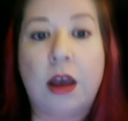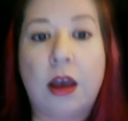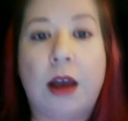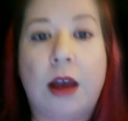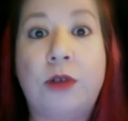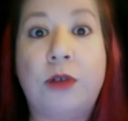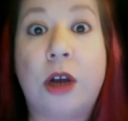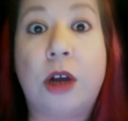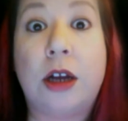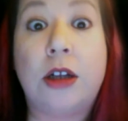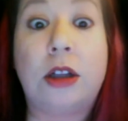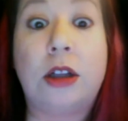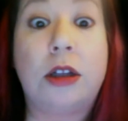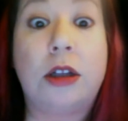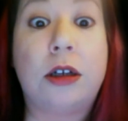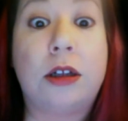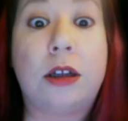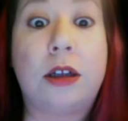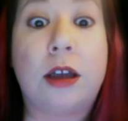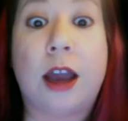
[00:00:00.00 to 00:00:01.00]
I'm trying to
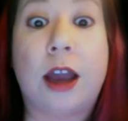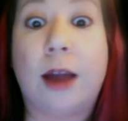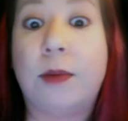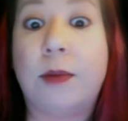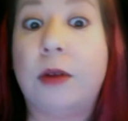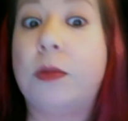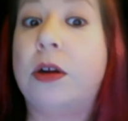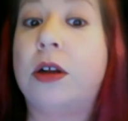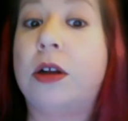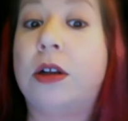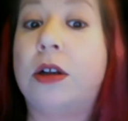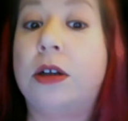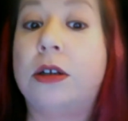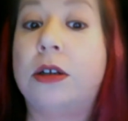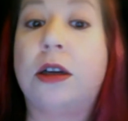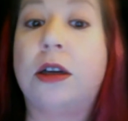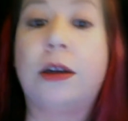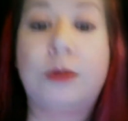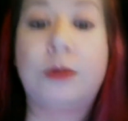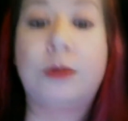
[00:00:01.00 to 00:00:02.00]
look at the camera, but it looks
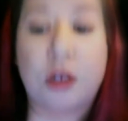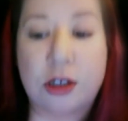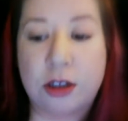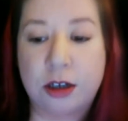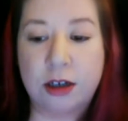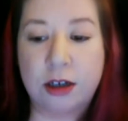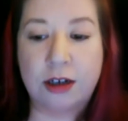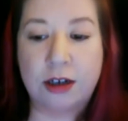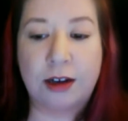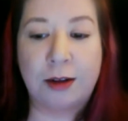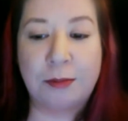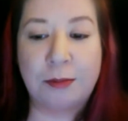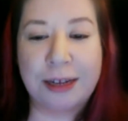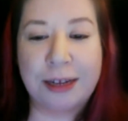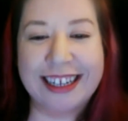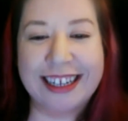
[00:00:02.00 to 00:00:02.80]
like I'm just looking up.